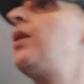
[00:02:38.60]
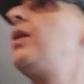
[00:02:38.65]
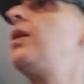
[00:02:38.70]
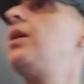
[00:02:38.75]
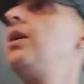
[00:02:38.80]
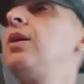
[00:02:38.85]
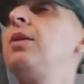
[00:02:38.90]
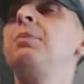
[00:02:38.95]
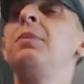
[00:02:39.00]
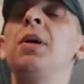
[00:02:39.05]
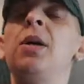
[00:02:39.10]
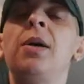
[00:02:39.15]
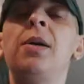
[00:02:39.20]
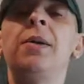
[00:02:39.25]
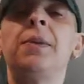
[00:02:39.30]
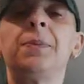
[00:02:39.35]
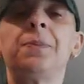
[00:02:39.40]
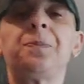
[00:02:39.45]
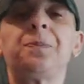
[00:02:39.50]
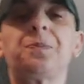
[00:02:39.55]
um,
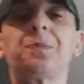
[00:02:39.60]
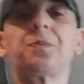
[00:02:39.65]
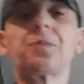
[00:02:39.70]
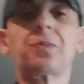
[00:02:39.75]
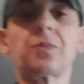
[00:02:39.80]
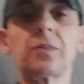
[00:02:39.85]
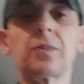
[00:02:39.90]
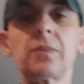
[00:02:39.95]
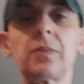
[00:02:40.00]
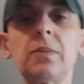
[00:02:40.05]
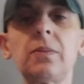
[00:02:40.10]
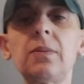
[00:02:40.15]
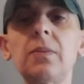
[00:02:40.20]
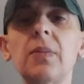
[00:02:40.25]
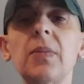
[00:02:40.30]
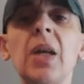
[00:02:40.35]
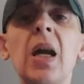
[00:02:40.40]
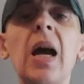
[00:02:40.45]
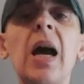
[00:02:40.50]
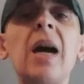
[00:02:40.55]

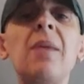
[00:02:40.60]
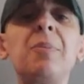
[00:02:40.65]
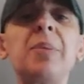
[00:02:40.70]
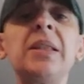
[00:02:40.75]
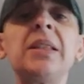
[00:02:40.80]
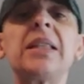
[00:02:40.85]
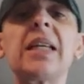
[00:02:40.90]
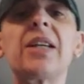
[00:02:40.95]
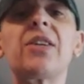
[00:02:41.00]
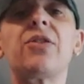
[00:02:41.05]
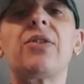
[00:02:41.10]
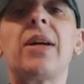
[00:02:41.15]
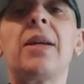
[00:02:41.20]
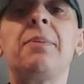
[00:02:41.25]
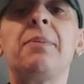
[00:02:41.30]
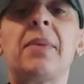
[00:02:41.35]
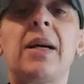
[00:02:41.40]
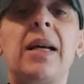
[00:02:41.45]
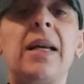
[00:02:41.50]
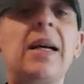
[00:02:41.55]
I've been
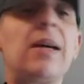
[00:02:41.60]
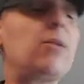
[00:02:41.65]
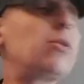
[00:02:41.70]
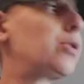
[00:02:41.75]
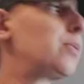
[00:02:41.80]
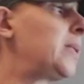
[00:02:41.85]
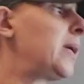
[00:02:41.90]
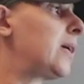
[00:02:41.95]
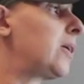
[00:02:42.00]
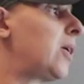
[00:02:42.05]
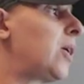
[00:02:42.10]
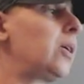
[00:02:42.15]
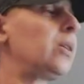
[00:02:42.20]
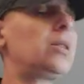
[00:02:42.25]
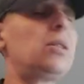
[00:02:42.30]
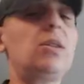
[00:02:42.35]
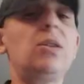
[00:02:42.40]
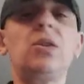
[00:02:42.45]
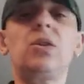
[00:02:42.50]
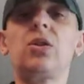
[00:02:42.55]
decorating my house, my
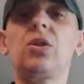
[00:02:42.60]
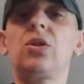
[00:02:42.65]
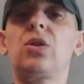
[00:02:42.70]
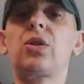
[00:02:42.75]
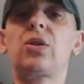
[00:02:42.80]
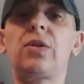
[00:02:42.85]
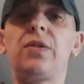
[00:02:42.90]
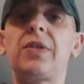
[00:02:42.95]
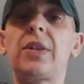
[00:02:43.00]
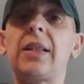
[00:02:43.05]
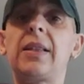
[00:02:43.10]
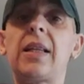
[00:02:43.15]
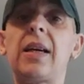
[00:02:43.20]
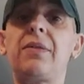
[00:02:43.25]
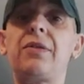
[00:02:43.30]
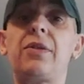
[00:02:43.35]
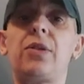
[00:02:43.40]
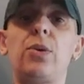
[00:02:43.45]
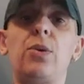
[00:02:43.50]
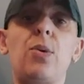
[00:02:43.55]
gardens, and stuff like
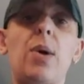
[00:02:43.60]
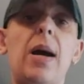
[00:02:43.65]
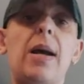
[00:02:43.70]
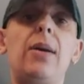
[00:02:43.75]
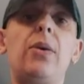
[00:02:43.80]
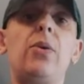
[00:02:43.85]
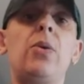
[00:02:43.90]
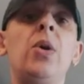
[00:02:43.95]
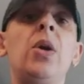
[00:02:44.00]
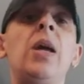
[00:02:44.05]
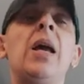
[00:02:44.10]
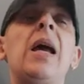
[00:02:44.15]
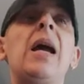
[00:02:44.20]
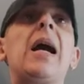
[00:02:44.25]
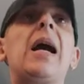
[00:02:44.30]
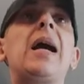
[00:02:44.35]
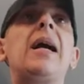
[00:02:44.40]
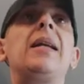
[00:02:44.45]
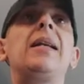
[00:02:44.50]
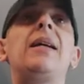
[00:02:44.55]
that for a while,
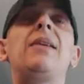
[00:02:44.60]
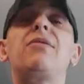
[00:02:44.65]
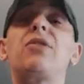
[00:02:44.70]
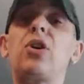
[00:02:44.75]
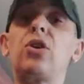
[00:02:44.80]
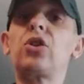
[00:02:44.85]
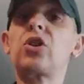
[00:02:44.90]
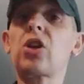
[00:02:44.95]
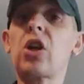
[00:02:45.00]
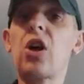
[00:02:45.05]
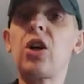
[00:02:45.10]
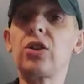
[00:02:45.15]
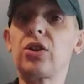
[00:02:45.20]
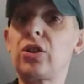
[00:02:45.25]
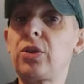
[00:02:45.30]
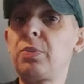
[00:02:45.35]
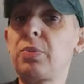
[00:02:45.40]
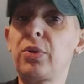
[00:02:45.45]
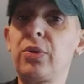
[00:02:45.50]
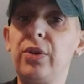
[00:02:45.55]
and I've got
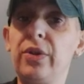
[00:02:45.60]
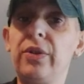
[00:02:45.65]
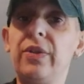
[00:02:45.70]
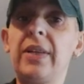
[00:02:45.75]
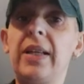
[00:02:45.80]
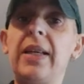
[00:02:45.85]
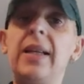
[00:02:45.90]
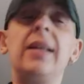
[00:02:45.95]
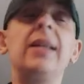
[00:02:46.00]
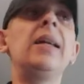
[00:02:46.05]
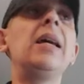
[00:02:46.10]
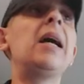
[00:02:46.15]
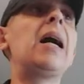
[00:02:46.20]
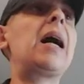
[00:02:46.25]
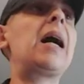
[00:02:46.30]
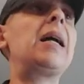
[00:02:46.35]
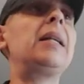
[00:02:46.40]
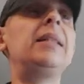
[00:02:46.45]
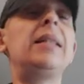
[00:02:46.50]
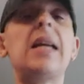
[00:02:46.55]
scars to prove it.
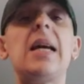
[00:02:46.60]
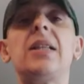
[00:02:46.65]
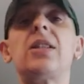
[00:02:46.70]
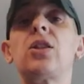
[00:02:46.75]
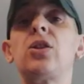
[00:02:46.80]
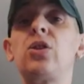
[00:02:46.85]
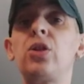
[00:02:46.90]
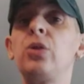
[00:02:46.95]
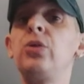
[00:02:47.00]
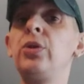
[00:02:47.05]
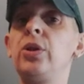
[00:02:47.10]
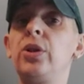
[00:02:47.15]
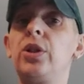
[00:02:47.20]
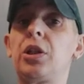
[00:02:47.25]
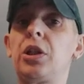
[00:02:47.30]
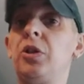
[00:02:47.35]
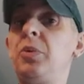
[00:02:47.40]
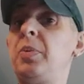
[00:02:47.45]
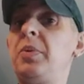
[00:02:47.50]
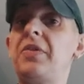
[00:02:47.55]
And yes, I do need
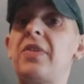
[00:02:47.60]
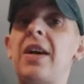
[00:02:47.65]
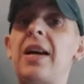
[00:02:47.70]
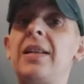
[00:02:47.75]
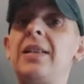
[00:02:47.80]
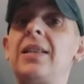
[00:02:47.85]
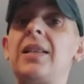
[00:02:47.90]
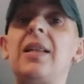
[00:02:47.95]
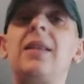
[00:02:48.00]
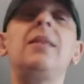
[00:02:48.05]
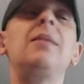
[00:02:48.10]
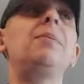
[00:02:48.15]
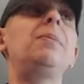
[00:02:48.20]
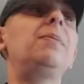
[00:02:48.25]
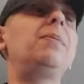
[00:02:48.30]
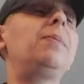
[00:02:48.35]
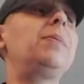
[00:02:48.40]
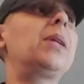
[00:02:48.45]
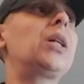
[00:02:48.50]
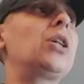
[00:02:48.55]
supervising
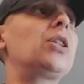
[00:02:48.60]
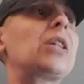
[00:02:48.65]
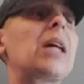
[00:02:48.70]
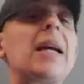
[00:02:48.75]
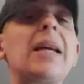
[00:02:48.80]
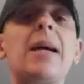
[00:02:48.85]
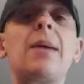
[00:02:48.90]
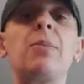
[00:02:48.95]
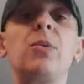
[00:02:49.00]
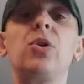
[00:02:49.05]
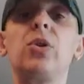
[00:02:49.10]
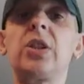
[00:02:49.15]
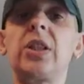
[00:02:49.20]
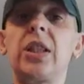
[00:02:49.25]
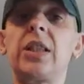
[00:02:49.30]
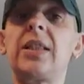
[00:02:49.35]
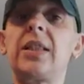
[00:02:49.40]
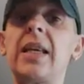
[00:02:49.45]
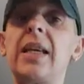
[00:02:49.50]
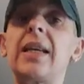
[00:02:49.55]
because I am
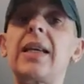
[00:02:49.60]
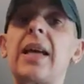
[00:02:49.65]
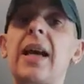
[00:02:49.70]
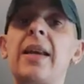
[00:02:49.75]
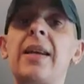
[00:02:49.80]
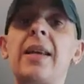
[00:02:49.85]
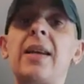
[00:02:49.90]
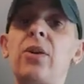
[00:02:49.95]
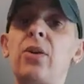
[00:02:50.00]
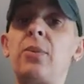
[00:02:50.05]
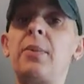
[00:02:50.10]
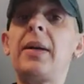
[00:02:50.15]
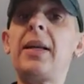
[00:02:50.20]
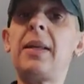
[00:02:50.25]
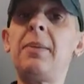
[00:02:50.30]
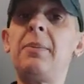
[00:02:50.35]
autistic and I know my